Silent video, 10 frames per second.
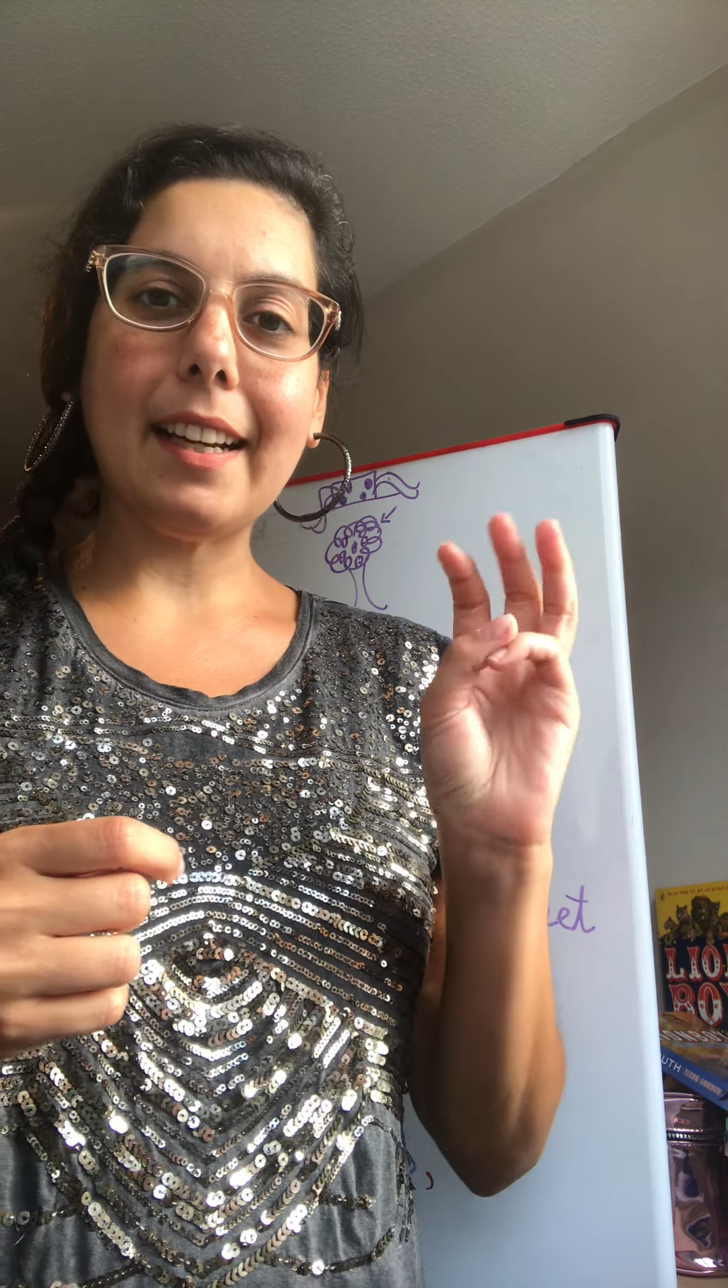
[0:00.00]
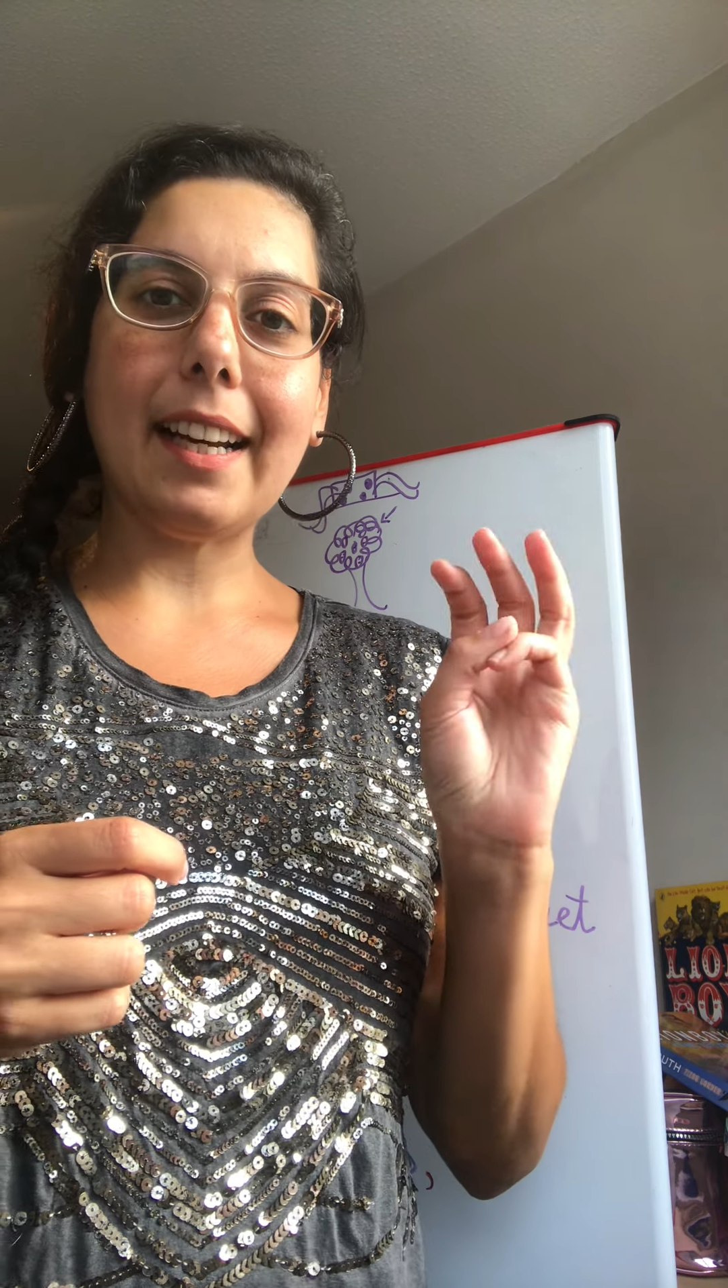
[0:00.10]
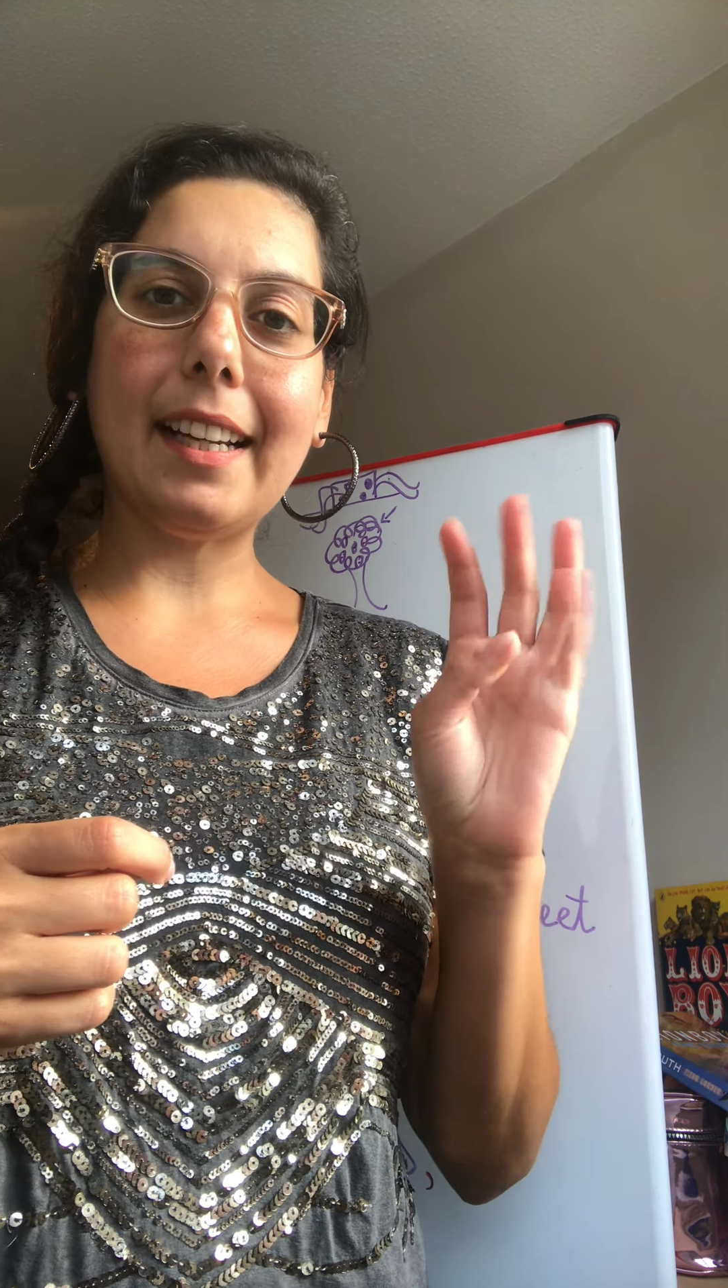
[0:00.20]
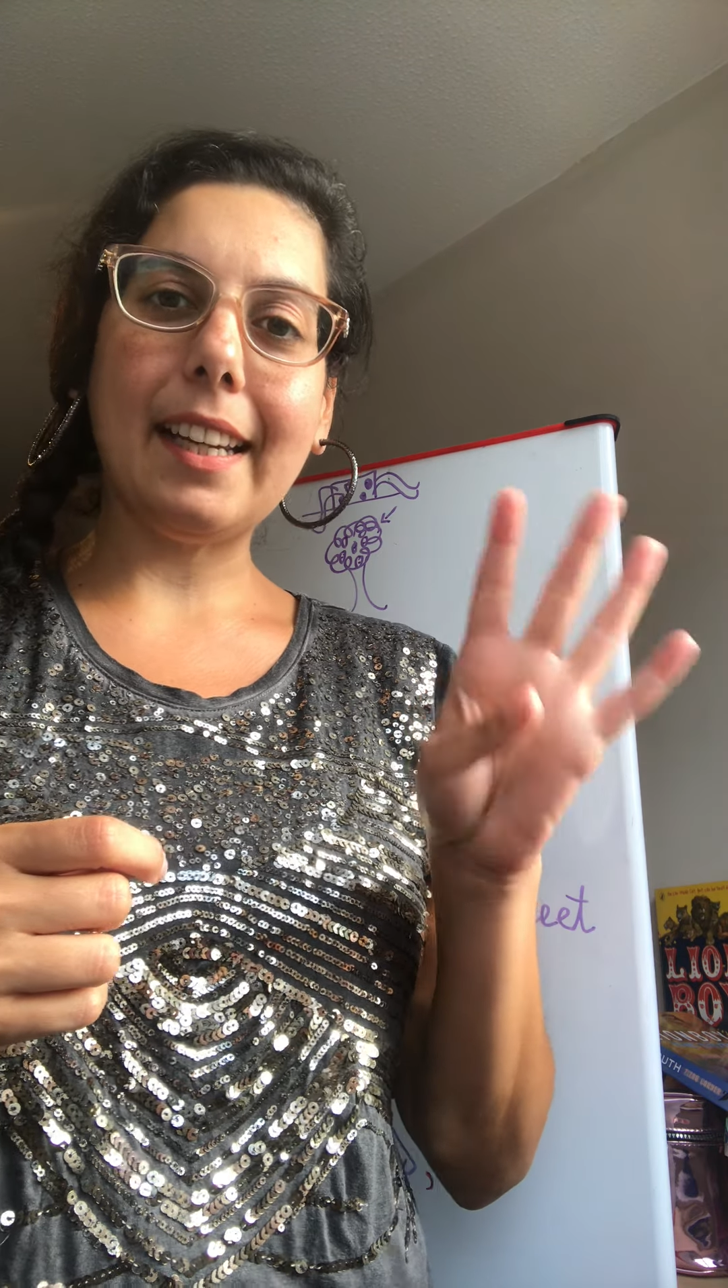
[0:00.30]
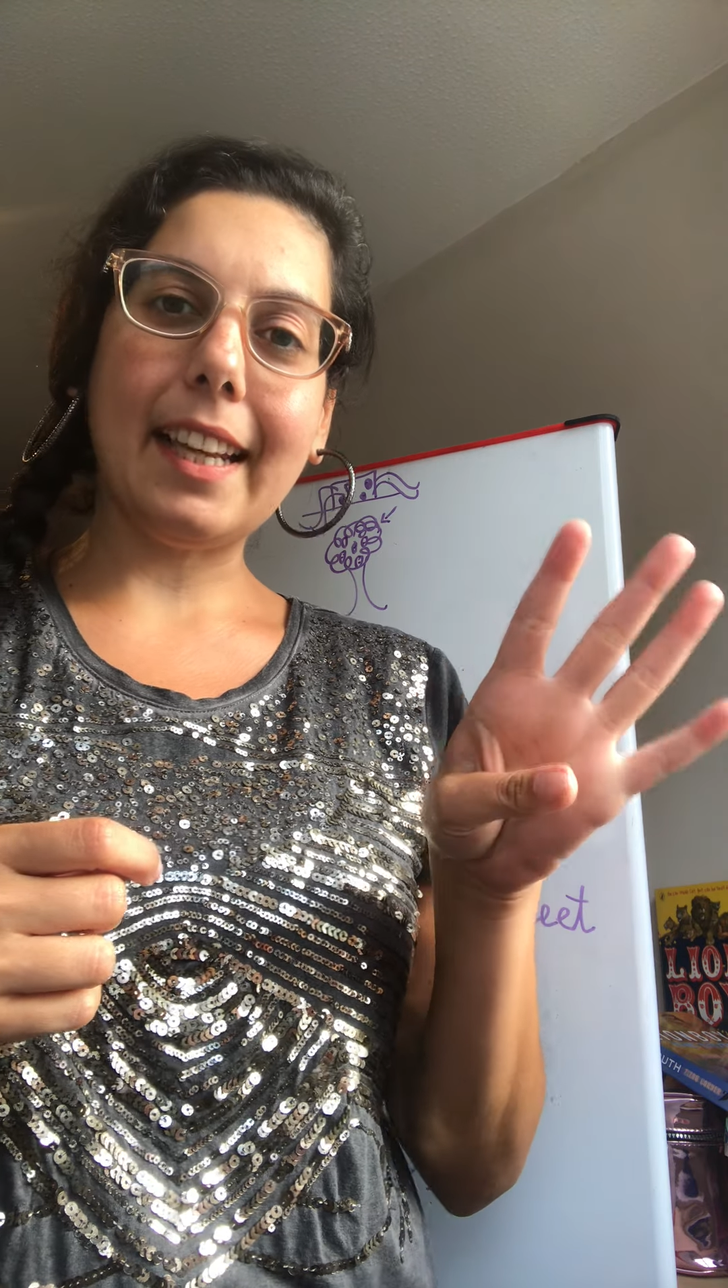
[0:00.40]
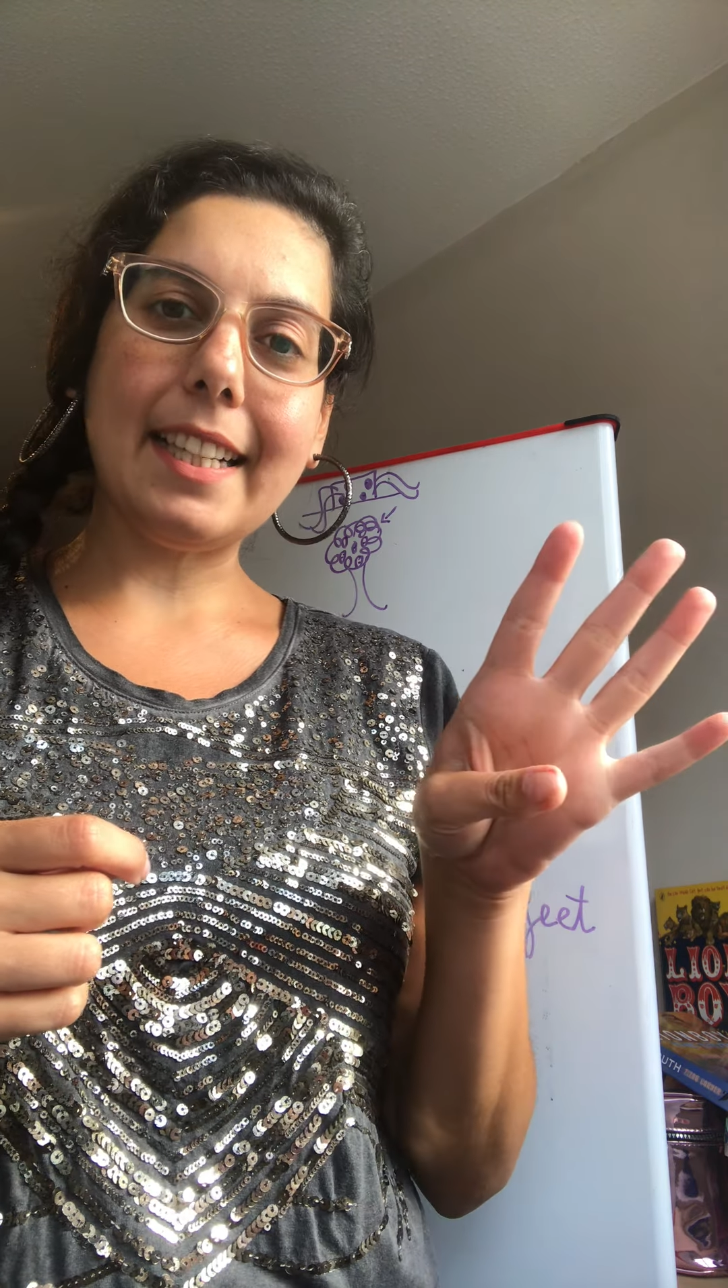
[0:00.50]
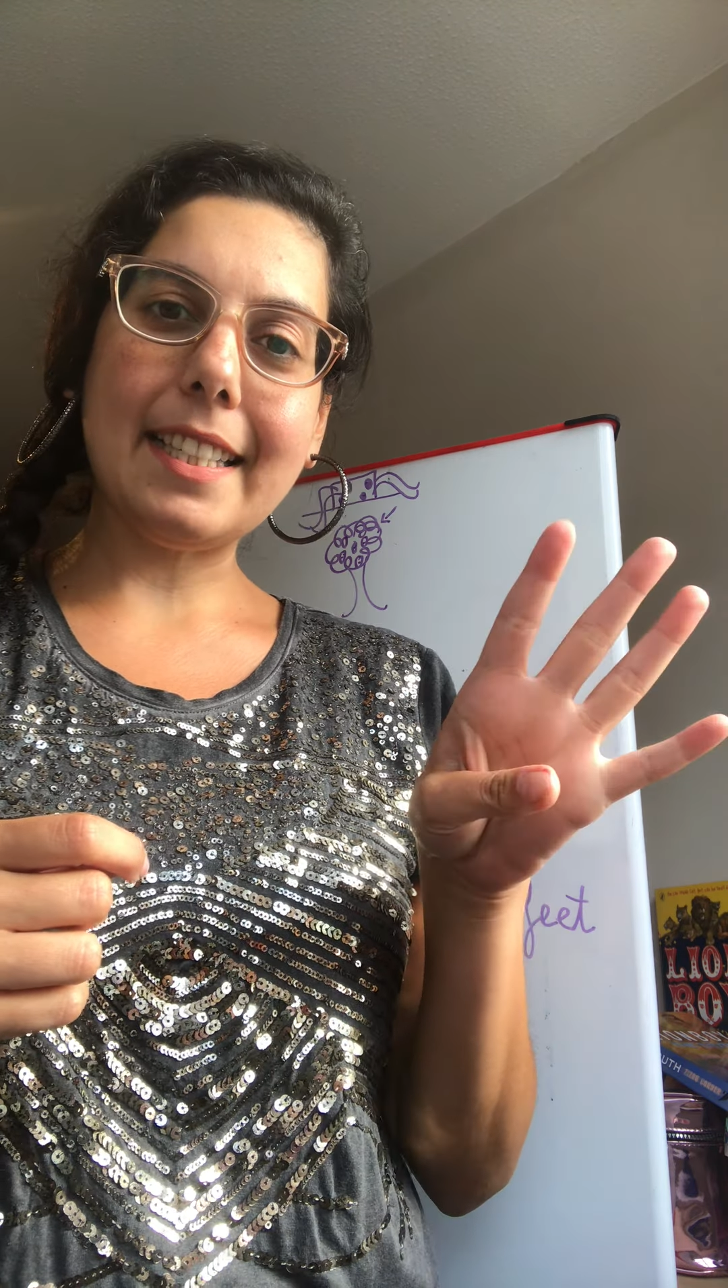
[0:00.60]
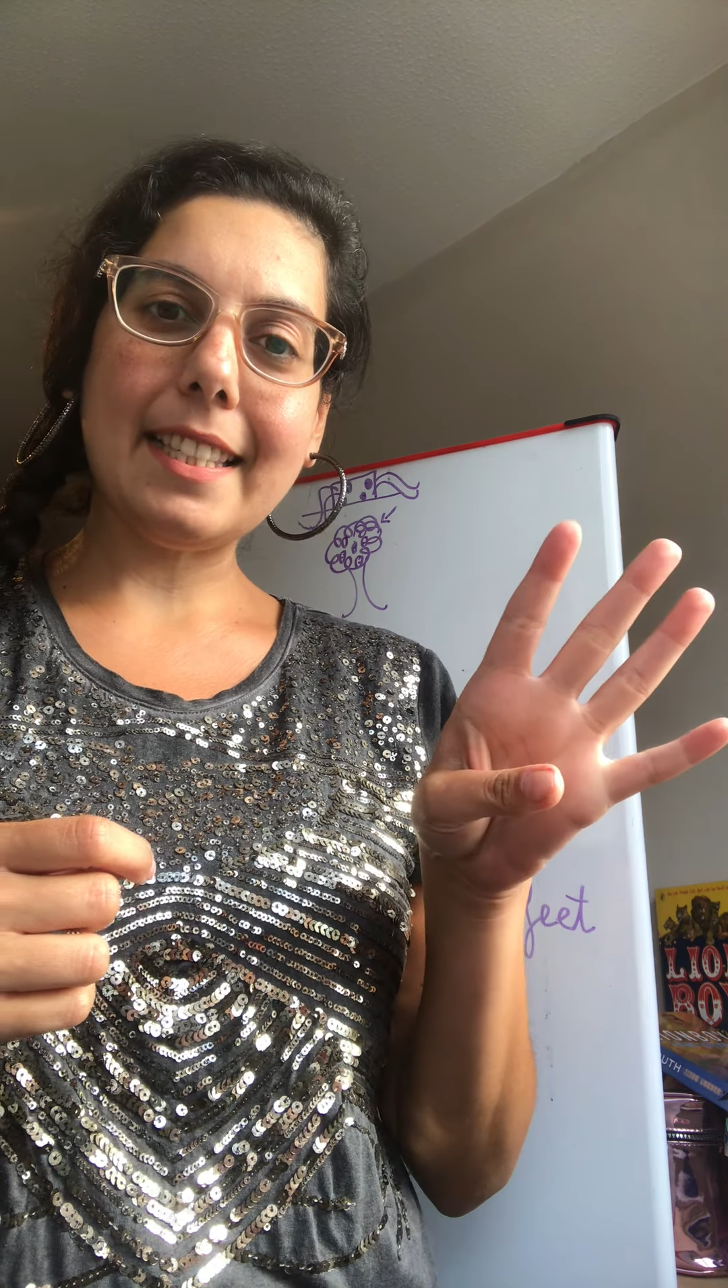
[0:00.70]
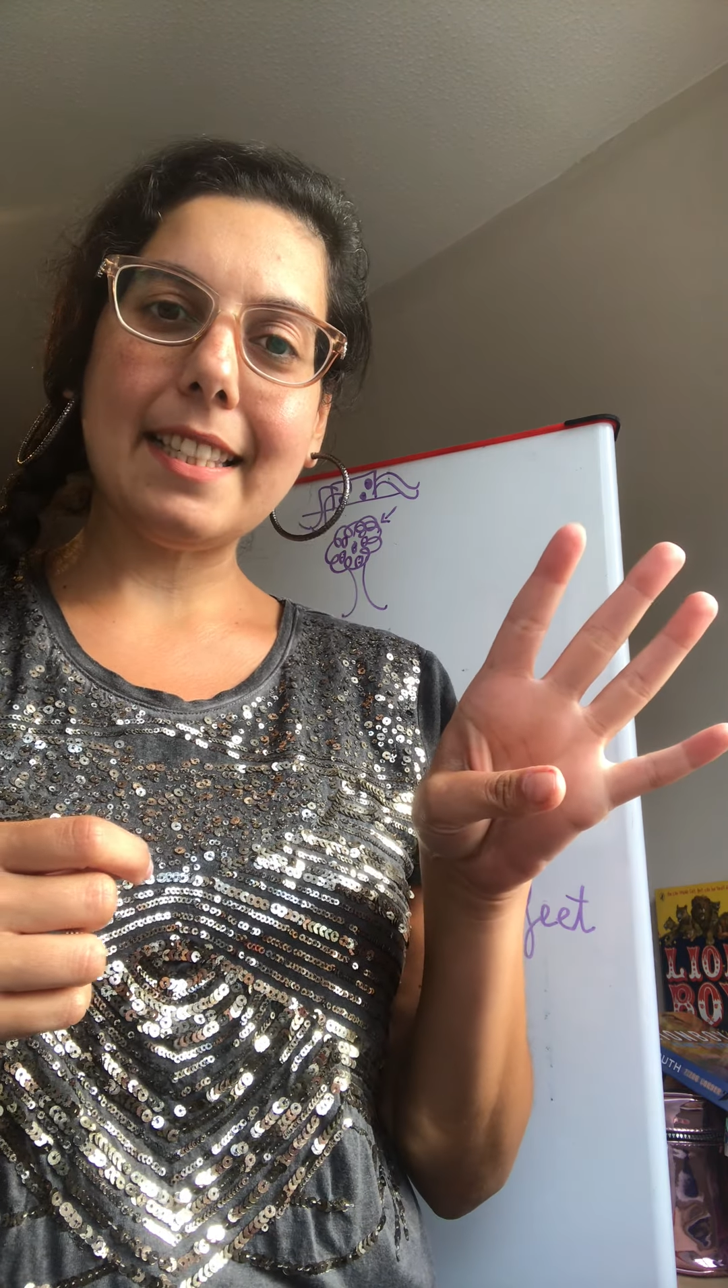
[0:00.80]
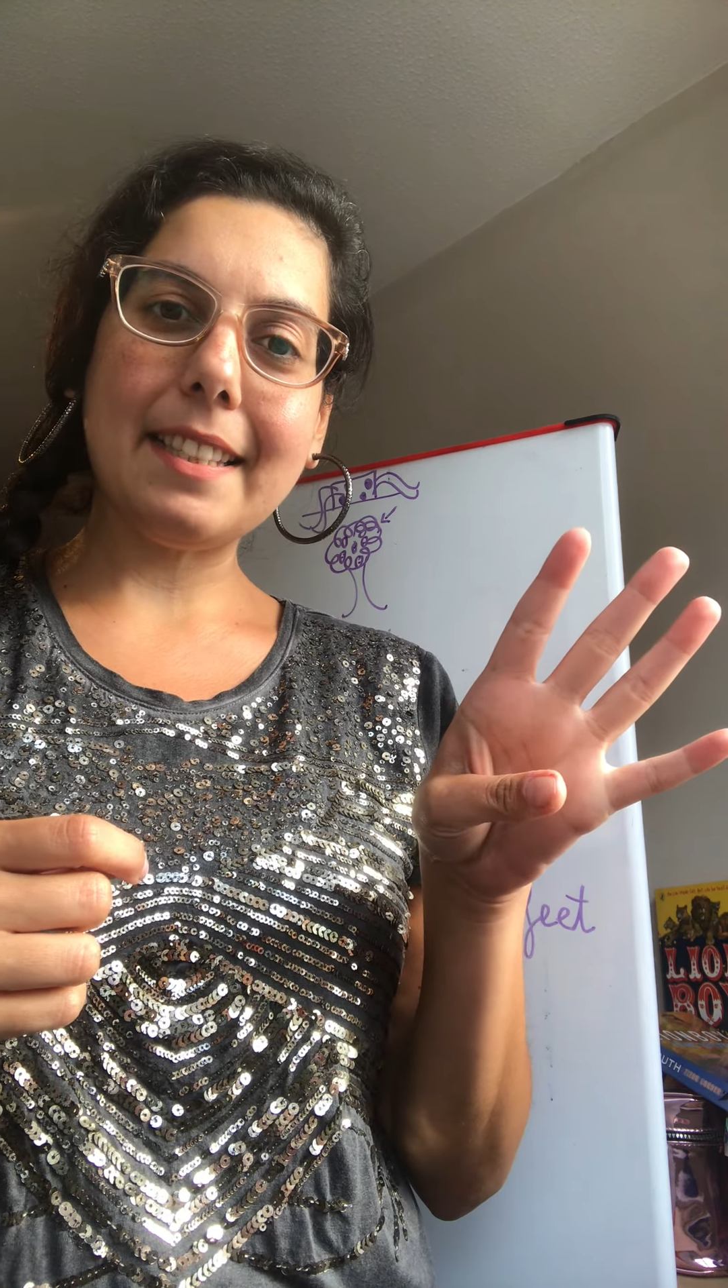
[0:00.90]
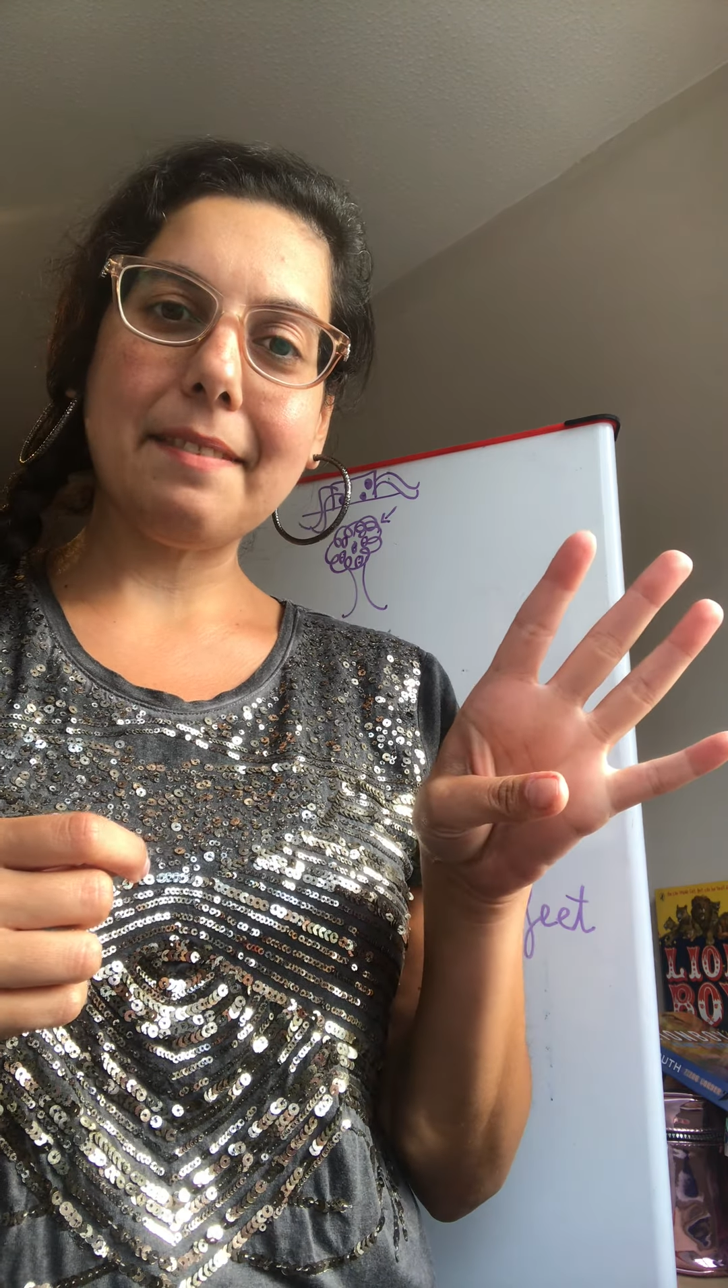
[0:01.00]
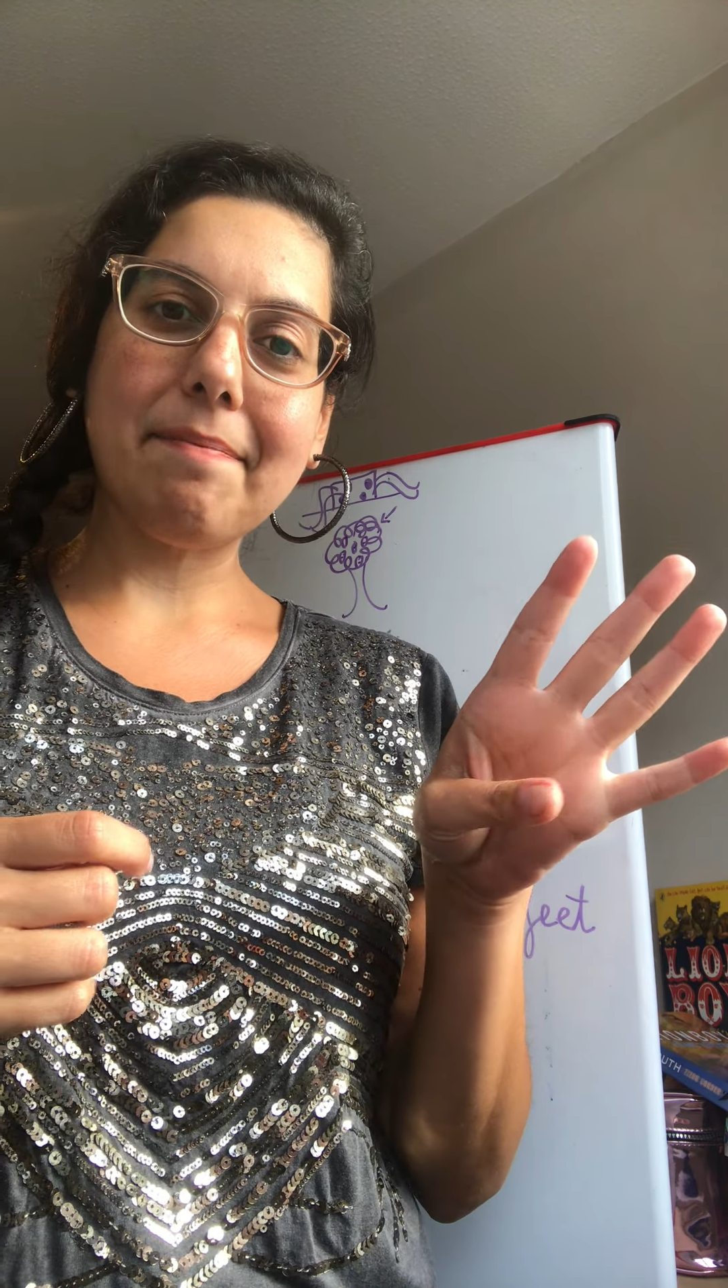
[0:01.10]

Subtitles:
and lace.